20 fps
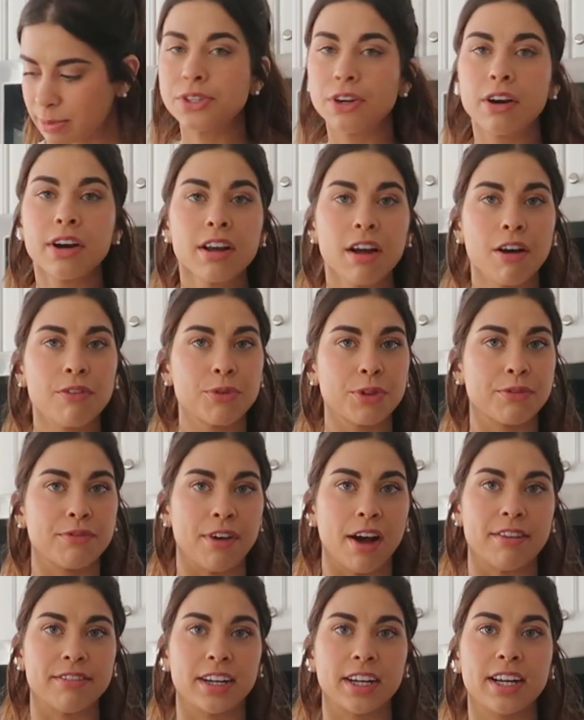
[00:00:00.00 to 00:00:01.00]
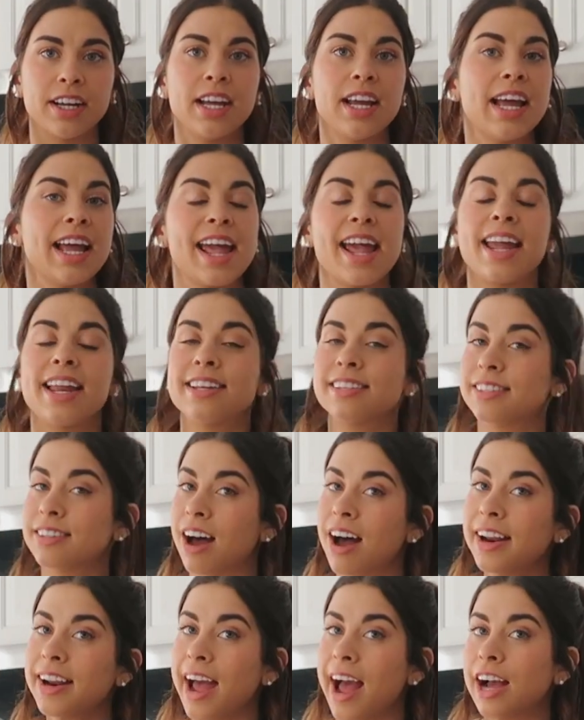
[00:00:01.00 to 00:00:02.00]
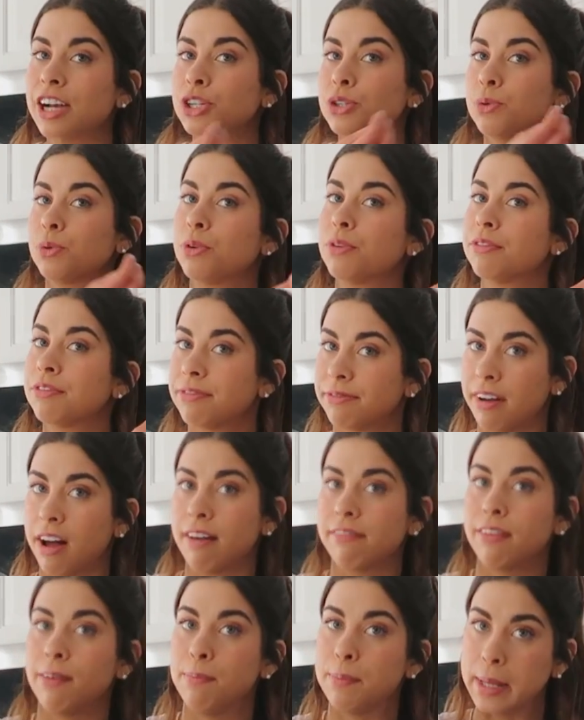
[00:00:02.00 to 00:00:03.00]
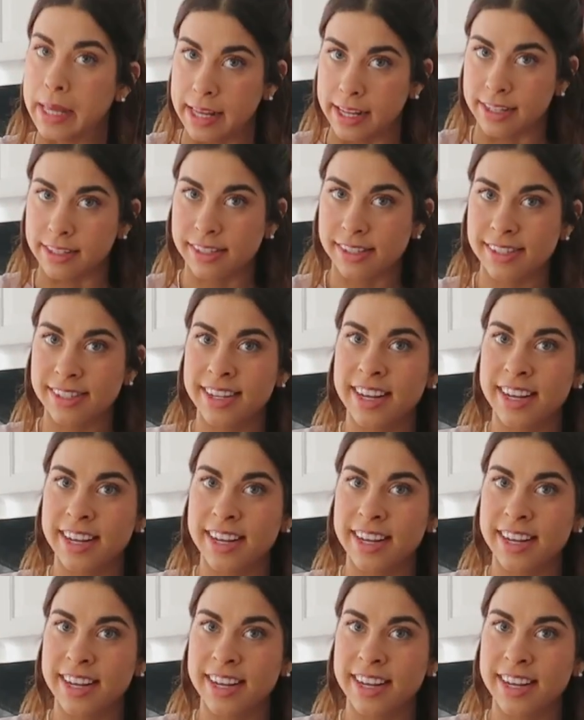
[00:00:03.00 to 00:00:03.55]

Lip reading: Starting off with fava, it is not actual fava beans.